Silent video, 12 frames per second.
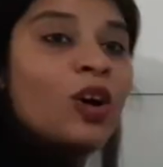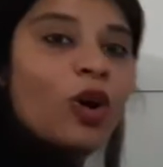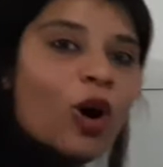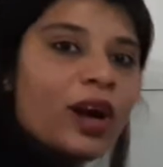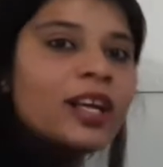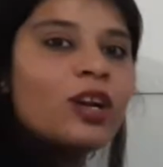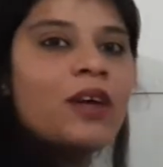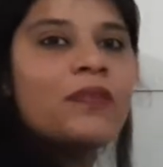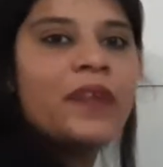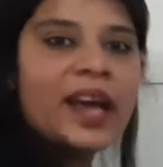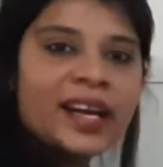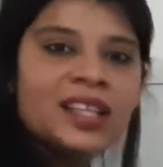order
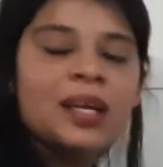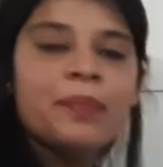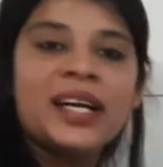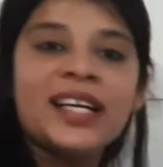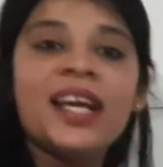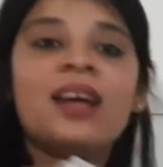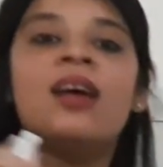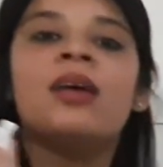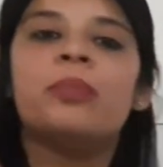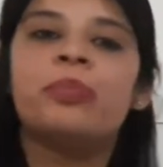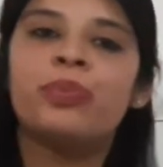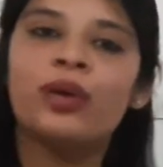of
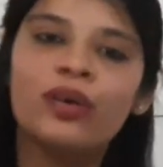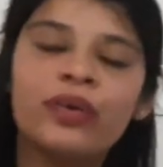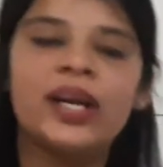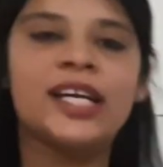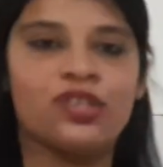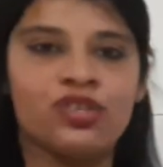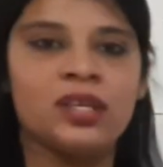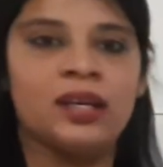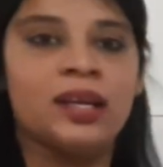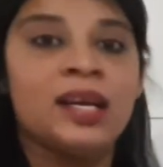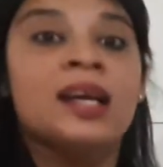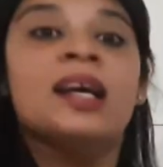arithmetic progression.